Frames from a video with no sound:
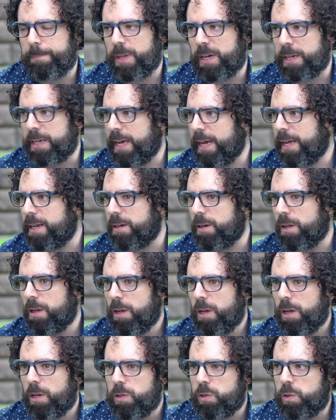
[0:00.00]
Again,
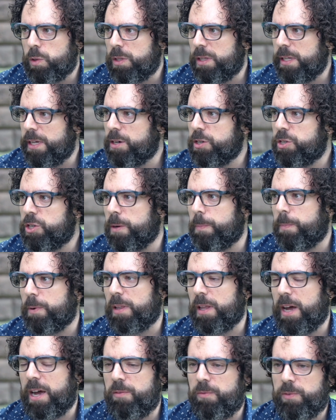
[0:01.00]
doing leadership or
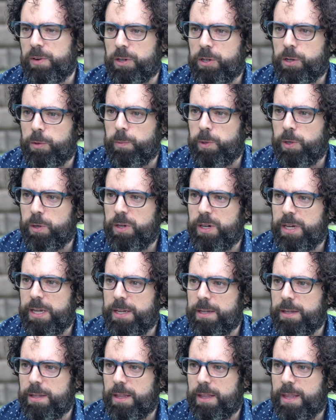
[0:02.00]
life in a
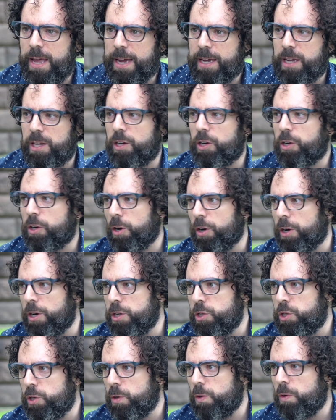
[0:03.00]
community that can
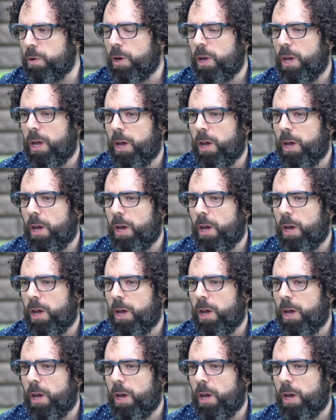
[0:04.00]
encourage you,